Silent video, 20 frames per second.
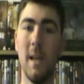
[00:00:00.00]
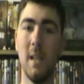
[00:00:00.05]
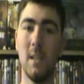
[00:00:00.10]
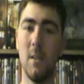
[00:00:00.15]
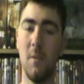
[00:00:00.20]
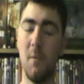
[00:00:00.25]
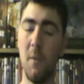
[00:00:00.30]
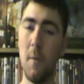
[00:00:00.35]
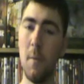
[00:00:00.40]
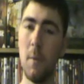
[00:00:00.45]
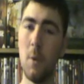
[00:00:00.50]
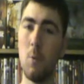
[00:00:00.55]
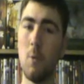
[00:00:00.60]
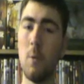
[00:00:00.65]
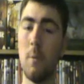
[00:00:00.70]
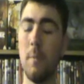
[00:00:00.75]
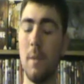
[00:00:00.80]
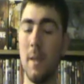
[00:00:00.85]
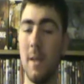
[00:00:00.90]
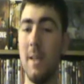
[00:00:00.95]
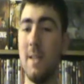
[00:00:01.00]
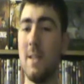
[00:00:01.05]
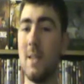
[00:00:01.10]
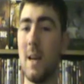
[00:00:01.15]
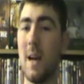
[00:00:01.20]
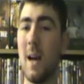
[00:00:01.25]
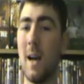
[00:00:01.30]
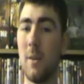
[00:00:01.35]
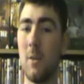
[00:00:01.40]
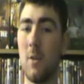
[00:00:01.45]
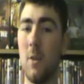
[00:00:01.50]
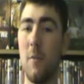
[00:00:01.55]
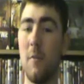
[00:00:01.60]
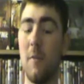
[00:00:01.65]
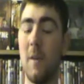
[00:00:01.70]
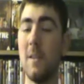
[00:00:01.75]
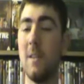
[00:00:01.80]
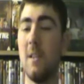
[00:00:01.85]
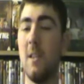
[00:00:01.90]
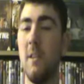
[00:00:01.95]
It's a film that will please the
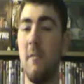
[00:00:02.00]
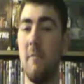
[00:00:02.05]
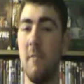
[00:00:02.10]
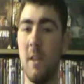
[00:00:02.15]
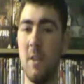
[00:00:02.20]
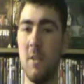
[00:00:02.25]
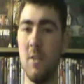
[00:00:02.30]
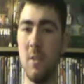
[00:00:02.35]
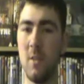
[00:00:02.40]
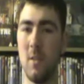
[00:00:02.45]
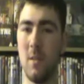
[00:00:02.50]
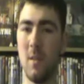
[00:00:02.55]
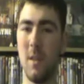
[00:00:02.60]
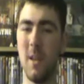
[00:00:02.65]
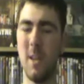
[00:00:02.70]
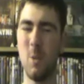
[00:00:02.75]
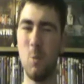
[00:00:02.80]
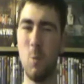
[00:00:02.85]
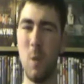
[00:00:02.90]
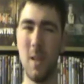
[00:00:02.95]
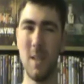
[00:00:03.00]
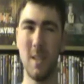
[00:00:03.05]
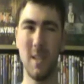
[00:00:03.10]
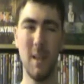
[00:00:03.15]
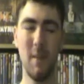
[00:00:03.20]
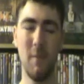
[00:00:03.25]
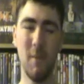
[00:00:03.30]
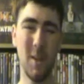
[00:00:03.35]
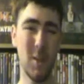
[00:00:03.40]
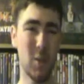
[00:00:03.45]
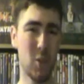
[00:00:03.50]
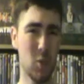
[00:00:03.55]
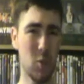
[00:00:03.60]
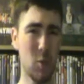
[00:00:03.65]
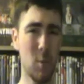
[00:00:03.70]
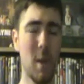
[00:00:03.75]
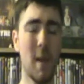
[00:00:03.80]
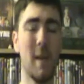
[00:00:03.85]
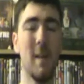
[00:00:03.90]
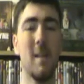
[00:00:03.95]
hardcore fans of the original, as well as giving
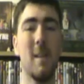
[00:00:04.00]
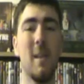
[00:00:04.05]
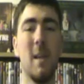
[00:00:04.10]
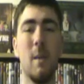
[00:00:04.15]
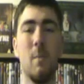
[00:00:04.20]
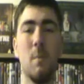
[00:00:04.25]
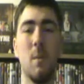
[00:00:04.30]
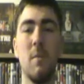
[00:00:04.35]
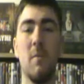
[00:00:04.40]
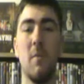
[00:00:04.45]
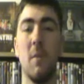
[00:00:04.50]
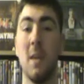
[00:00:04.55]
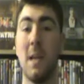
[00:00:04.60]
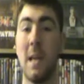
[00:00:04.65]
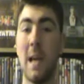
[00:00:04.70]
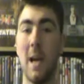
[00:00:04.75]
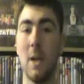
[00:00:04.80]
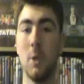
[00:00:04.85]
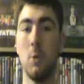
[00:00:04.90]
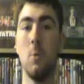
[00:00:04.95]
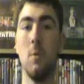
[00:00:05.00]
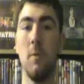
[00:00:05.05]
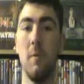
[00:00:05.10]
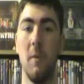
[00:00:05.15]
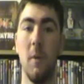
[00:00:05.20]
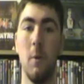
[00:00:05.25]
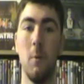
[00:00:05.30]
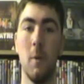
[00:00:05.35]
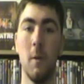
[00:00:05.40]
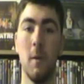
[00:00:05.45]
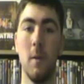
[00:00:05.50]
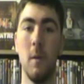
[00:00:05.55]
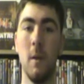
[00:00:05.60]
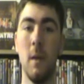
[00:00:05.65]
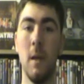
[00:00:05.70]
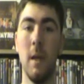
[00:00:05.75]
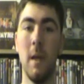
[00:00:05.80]
some entertainment for the casual viewer.